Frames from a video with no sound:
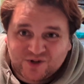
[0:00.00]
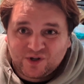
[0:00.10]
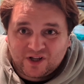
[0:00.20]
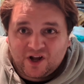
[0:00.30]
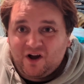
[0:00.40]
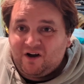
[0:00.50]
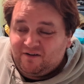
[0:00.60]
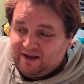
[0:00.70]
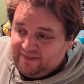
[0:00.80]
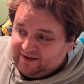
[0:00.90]
all I got
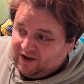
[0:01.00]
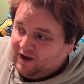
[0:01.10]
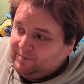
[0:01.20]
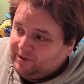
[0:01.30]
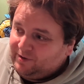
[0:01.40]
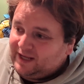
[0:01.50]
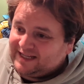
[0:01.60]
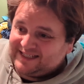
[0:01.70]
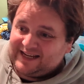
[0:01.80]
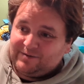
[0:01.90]
at the car boot. Like I
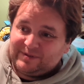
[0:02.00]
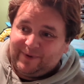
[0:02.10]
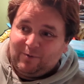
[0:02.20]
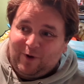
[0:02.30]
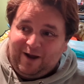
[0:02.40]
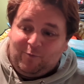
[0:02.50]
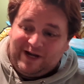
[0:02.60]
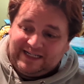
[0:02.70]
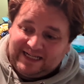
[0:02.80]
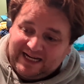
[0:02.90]
said, it was a bit wet and
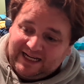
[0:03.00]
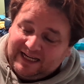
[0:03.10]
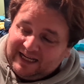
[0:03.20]
windy